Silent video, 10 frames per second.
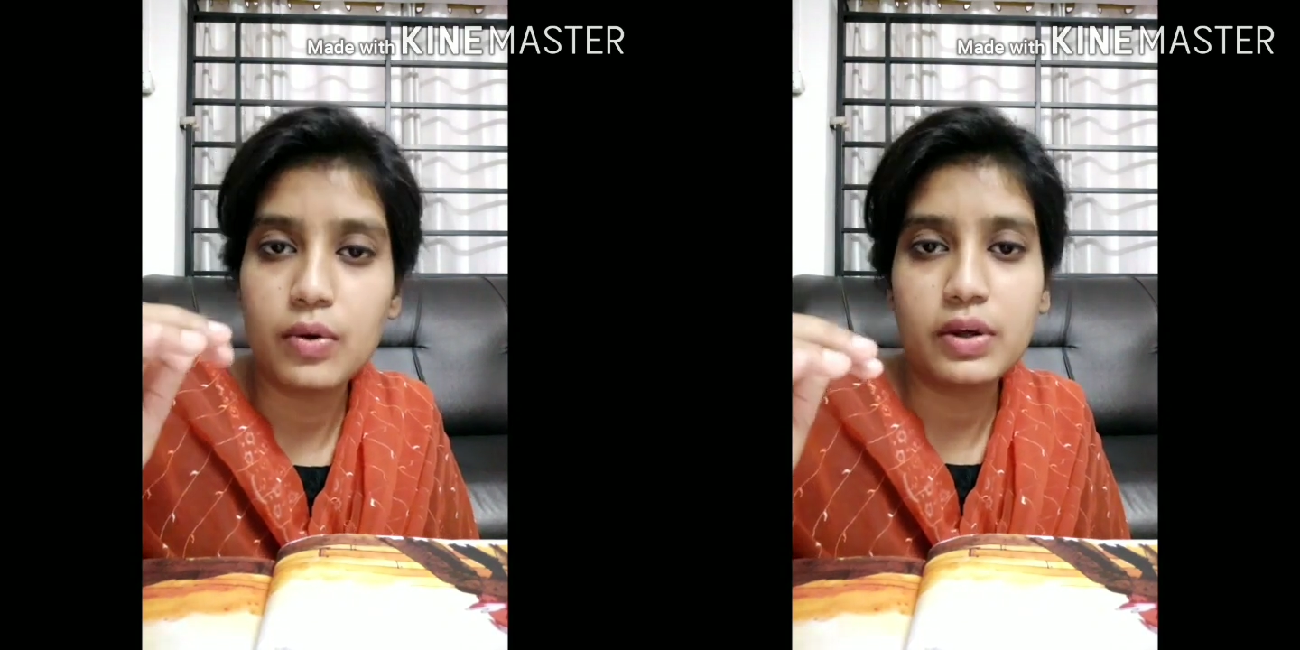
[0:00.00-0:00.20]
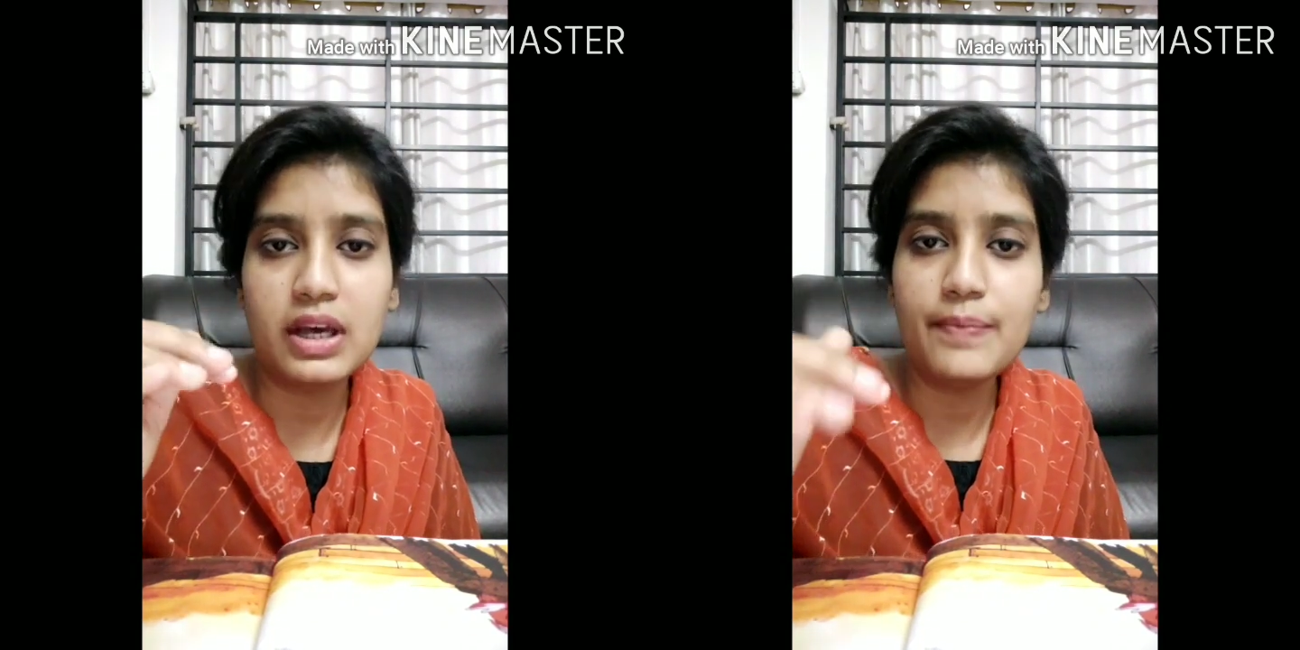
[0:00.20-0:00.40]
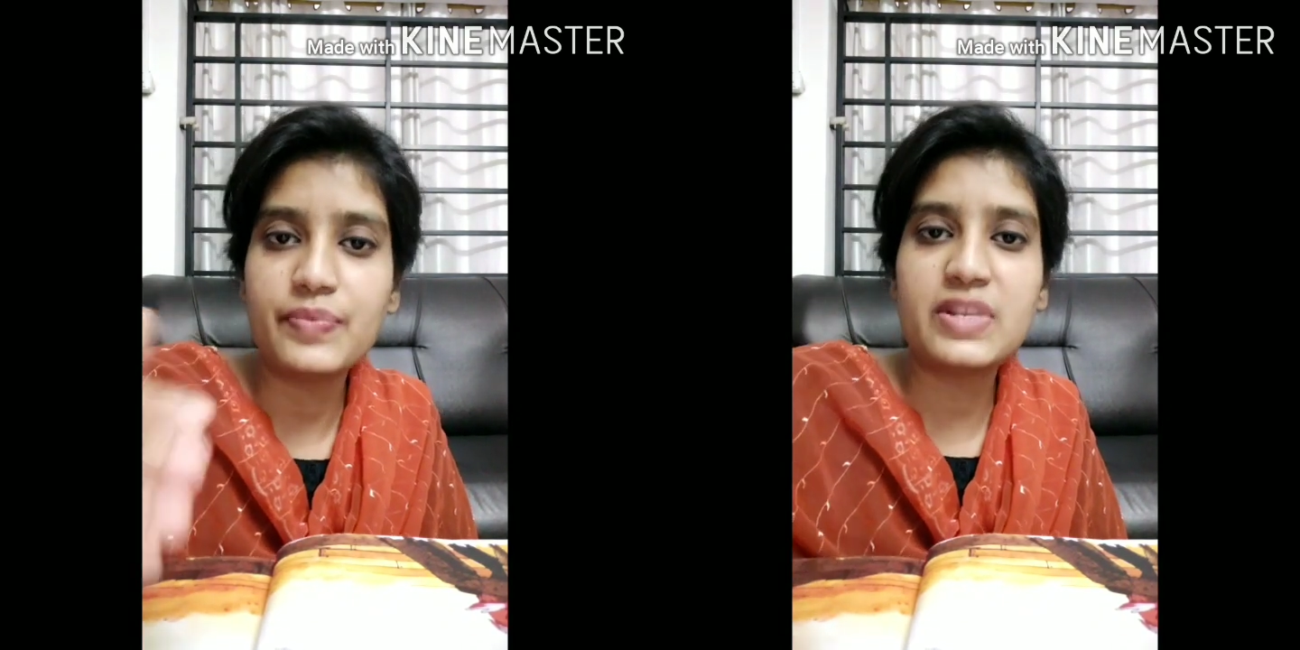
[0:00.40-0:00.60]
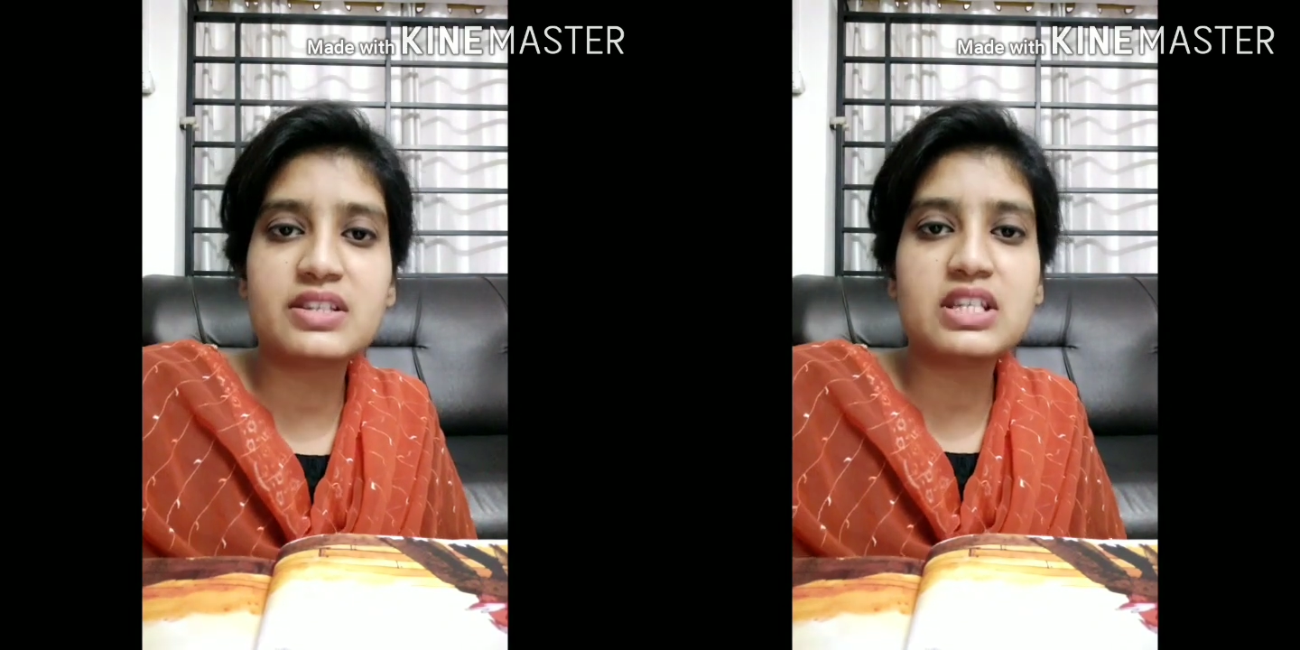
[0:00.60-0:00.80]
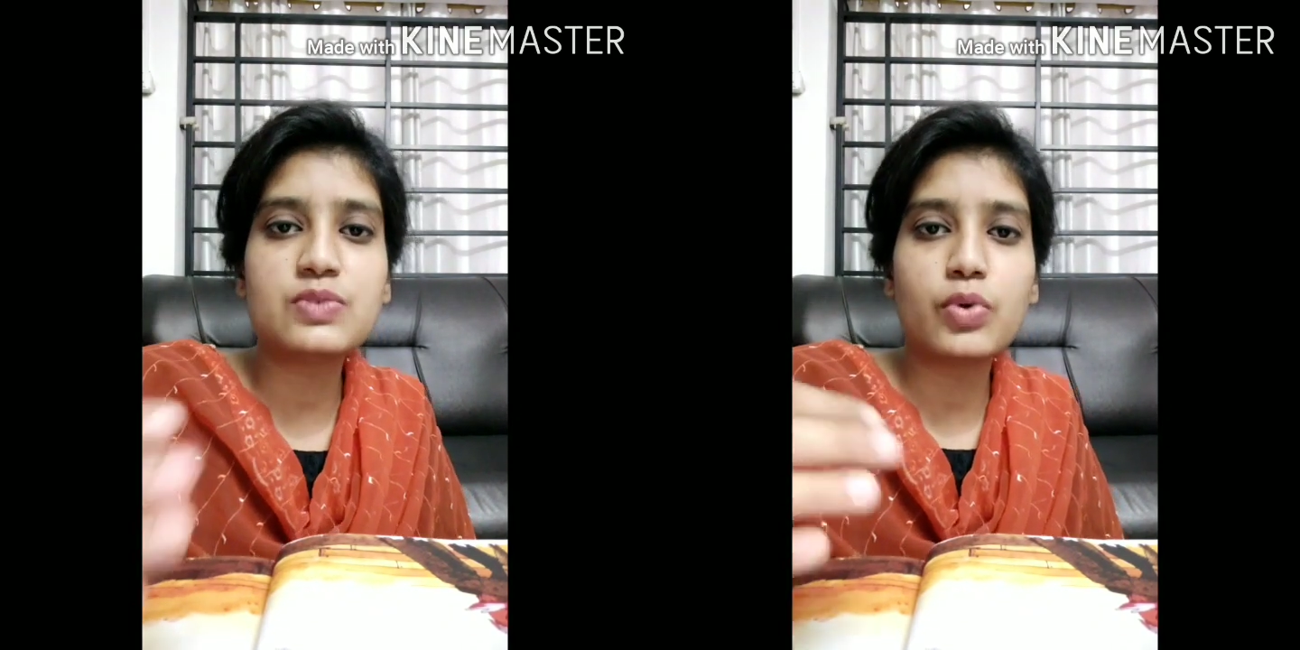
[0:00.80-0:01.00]
Okay,
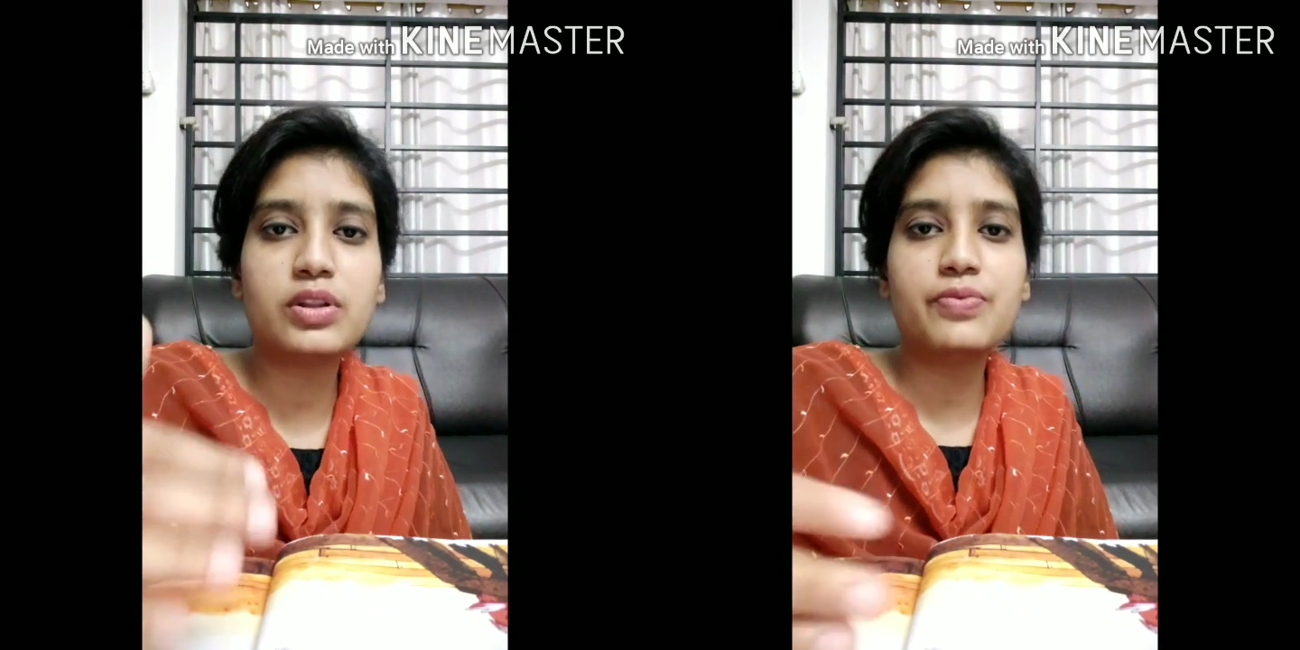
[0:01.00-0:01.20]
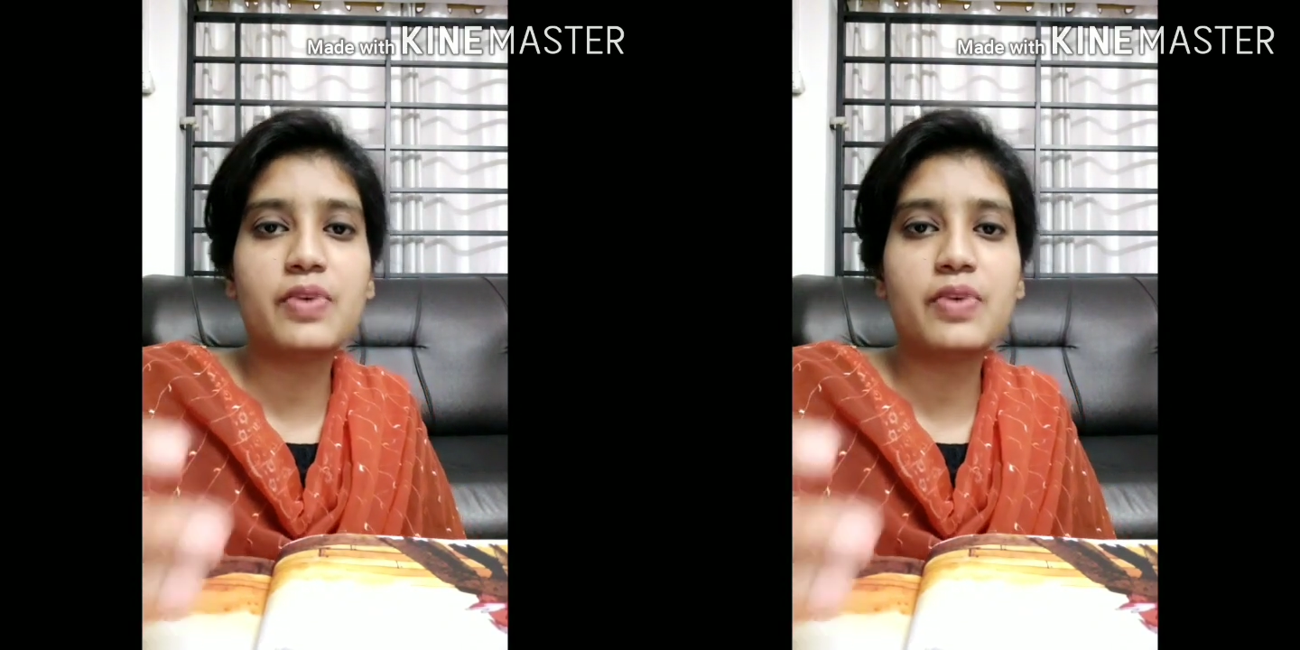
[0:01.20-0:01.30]
this is what the